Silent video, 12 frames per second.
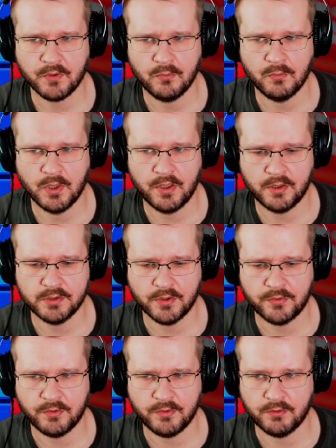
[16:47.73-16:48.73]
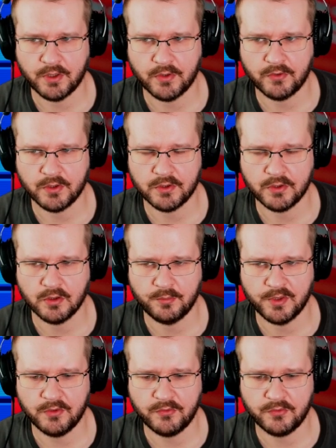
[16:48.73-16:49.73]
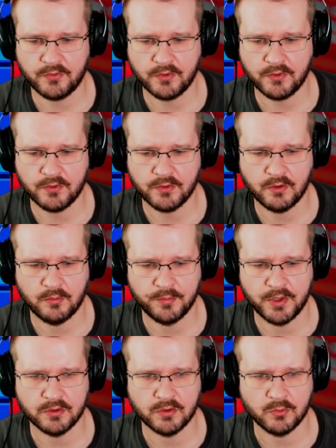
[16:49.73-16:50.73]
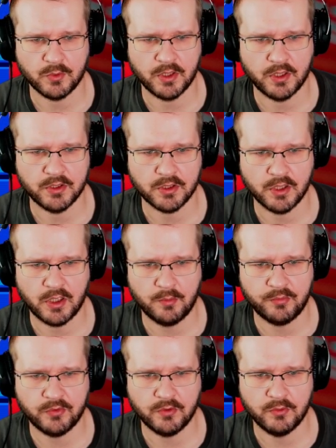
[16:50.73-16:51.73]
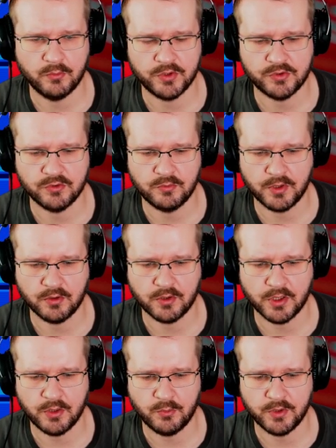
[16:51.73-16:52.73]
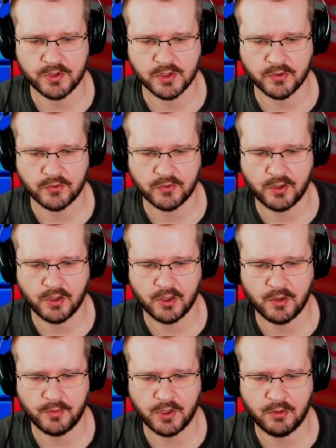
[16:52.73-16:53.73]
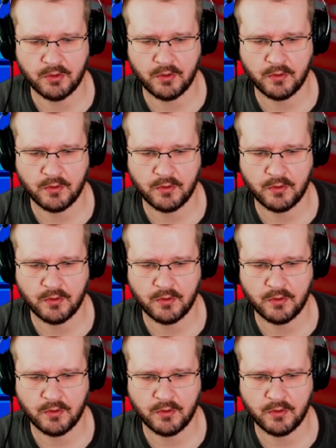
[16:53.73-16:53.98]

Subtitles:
193 rest at the top left compared to the 190 club, so we should be okay with just high power